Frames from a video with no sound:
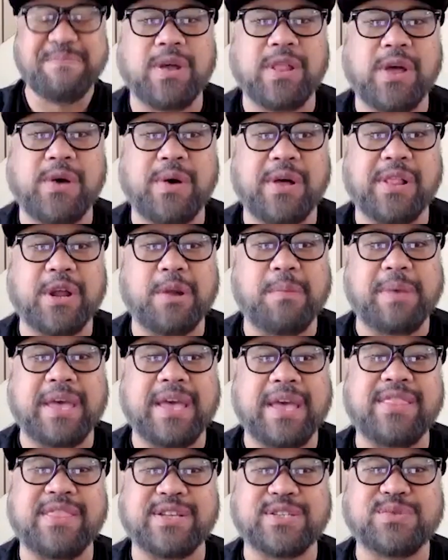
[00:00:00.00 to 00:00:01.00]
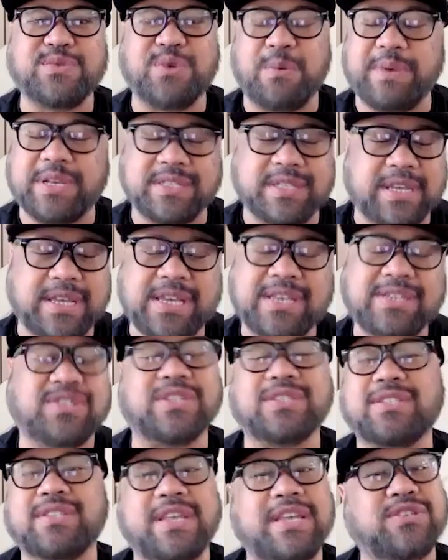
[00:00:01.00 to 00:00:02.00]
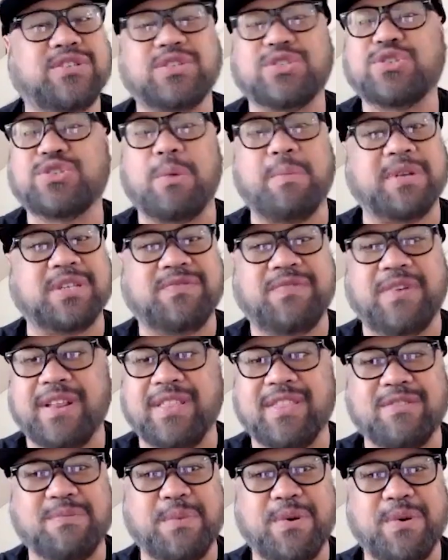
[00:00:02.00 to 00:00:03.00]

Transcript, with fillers: Grillo a little bit in this role, because he's just so much fun in this